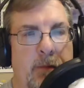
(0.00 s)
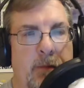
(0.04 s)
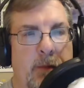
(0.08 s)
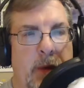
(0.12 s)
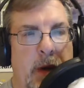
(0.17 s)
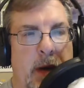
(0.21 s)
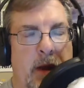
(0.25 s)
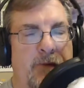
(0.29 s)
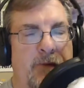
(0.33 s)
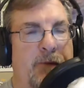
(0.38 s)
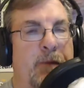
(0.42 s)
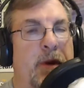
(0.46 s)

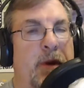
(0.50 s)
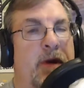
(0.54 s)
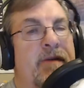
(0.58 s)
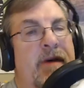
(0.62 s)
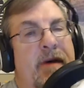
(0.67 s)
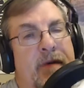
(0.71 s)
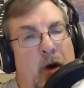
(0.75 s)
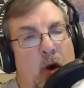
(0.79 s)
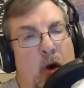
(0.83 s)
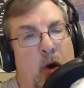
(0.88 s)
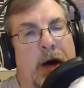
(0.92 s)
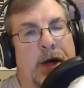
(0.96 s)
But if you
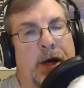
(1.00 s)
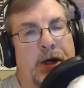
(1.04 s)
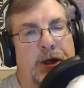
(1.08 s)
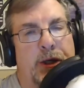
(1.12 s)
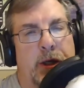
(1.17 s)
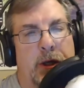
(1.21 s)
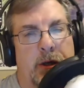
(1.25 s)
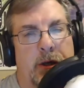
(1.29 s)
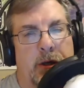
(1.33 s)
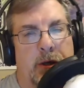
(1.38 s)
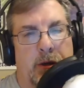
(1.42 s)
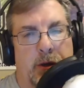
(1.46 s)
have a
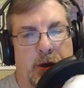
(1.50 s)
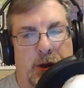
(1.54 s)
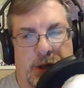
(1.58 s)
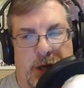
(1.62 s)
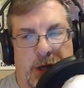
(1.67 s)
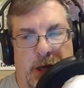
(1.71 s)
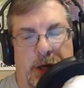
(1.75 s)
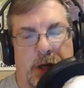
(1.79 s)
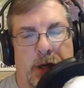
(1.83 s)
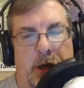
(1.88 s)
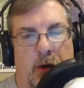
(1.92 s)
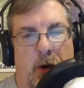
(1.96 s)
question,
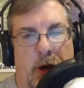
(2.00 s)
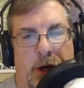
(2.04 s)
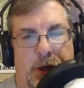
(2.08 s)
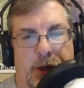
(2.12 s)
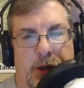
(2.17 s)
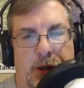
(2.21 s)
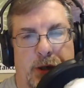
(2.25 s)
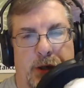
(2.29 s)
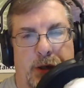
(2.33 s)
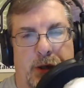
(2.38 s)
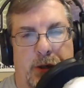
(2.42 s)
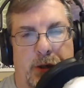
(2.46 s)
send a
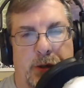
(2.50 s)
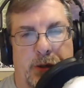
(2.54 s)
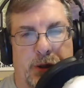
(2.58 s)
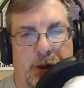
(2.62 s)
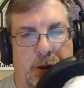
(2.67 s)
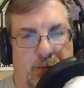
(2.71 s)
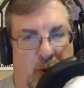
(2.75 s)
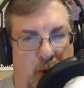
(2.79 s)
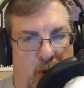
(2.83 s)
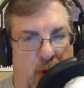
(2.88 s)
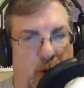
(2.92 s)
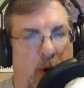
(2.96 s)
question to
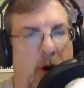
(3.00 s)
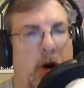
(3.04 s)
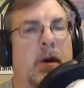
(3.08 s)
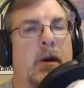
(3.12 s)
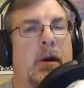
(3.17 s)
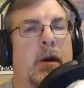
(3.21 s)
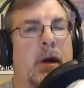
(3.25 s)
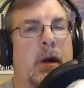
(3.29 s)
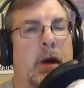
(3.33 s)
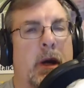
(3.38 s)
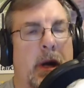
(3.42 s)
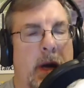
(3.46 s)
support
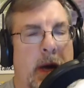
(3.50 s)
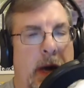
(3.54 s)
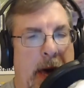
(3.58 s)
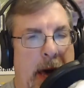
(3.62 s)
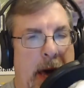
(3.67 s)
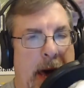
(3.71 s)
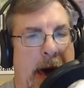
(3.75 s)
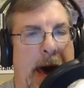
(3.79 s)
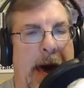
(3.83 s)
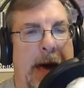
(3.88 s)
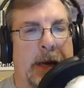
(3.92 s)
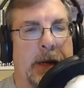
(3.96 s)

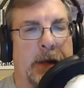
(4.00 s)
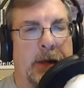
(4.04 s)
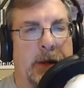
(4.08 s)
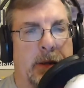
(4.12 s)
at